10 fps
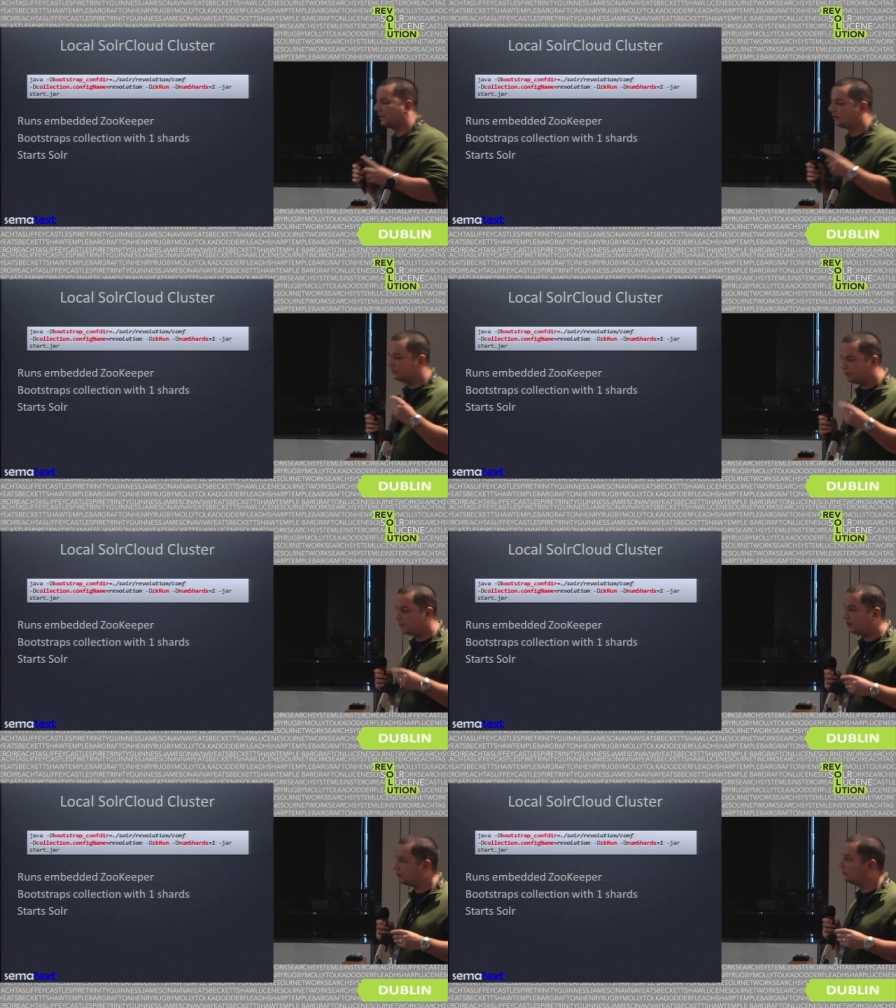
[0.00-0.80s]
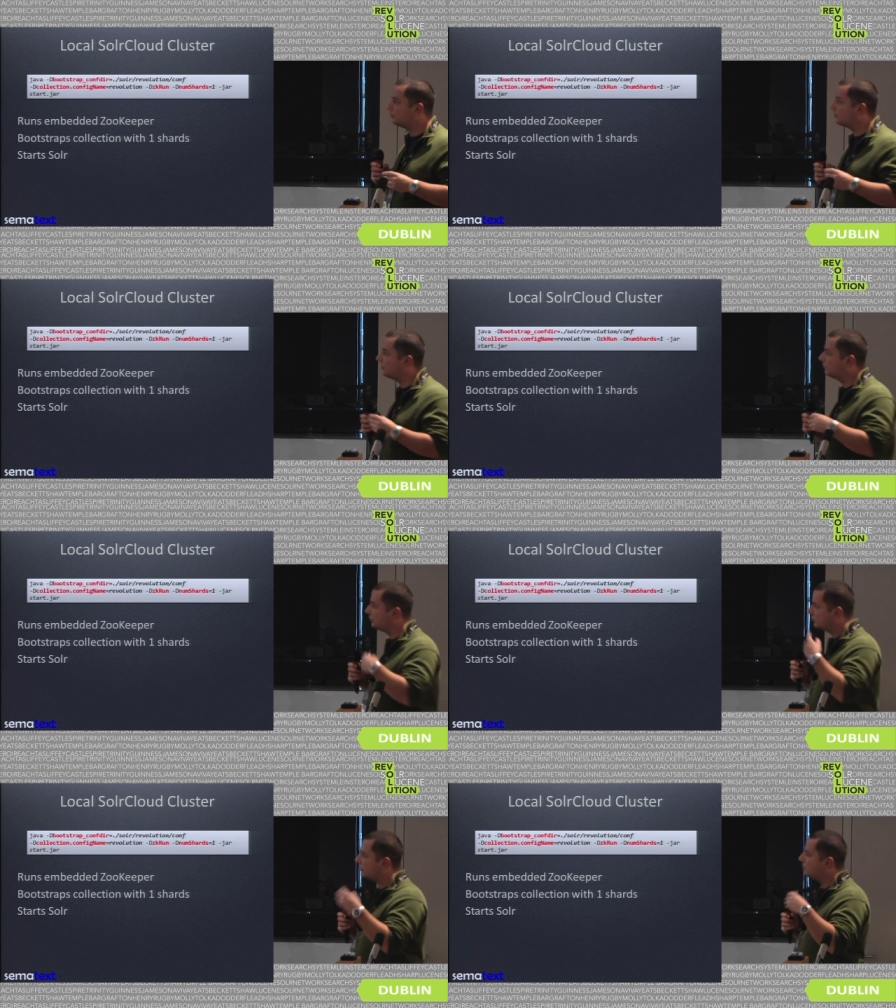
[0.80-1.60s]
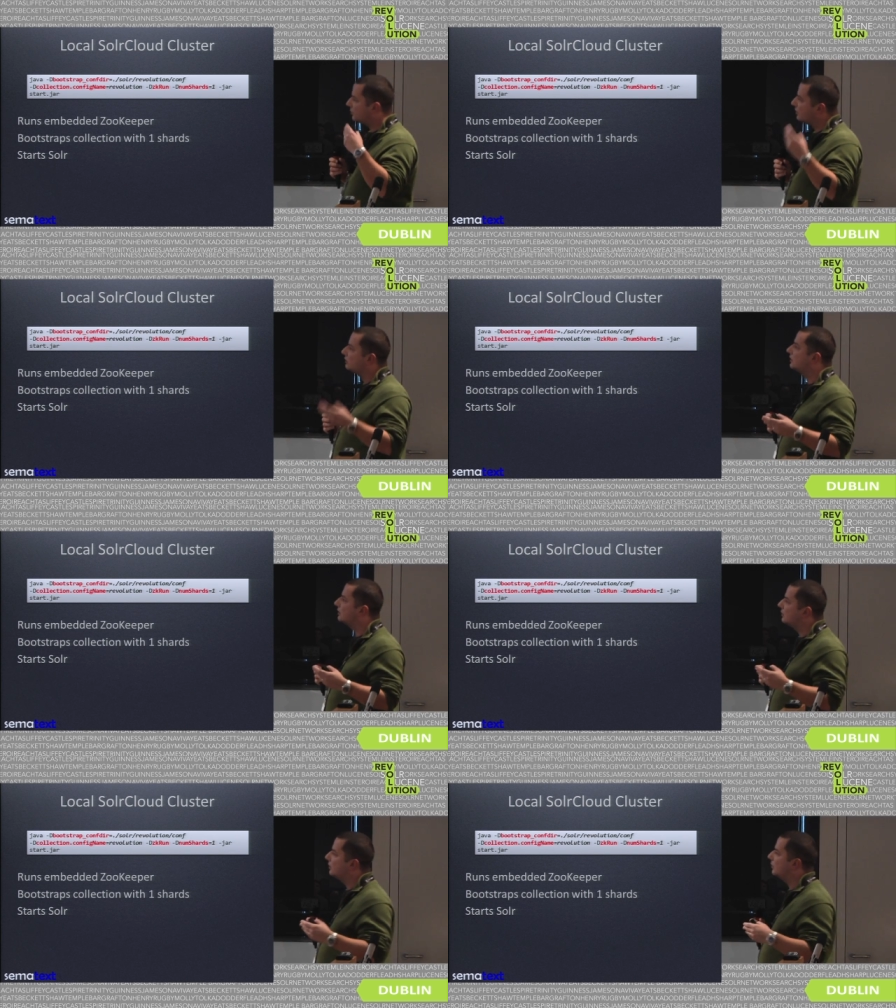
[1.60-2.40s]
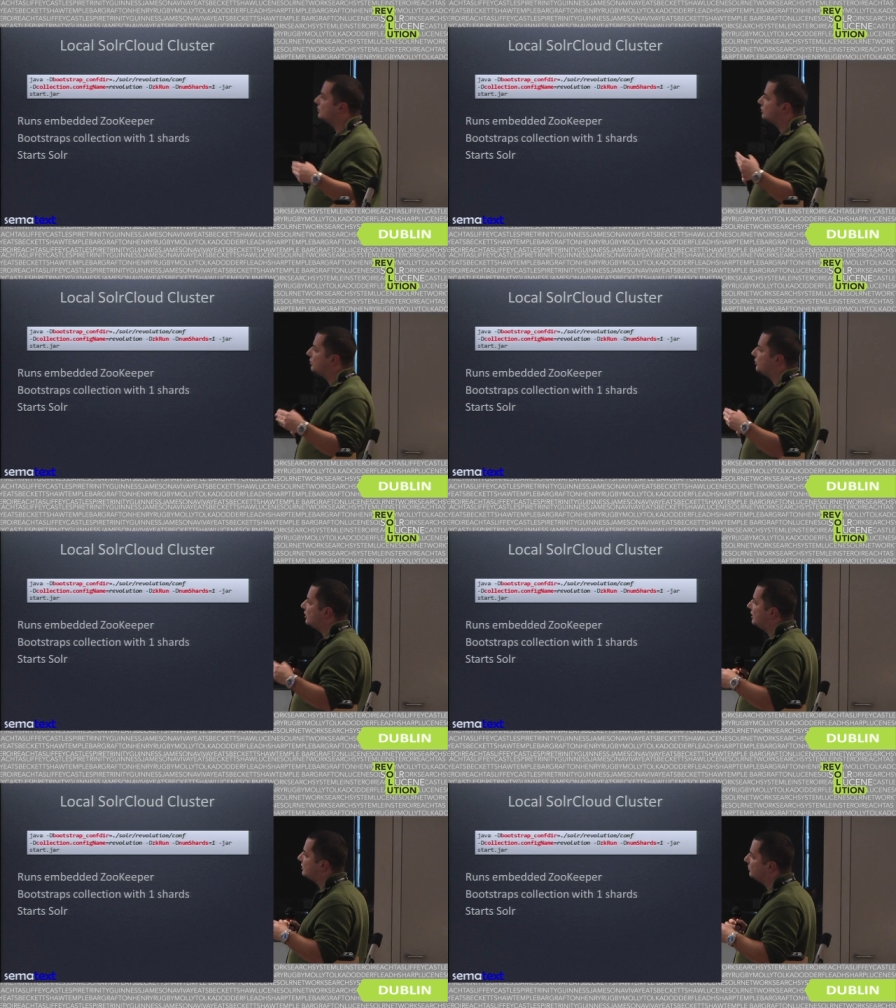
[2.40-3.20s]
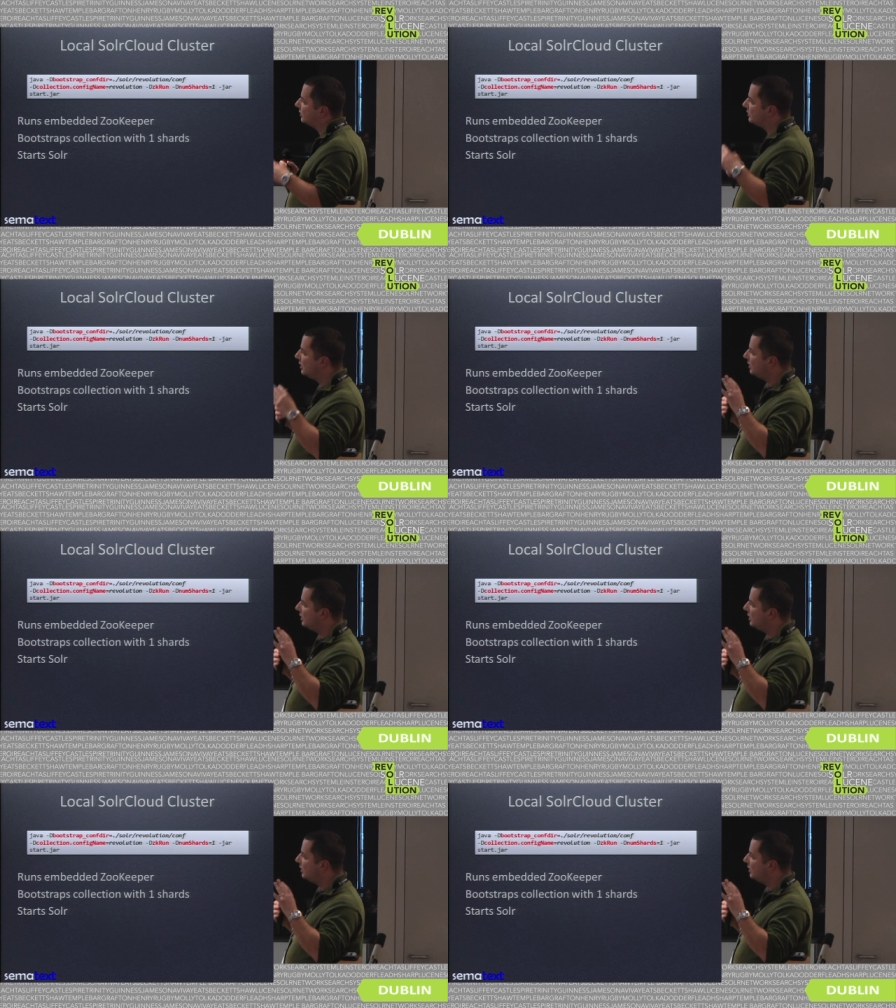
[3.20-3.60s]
configuration to Zookeeper, to Zookeeper. I'll tell about Zookeeper later, but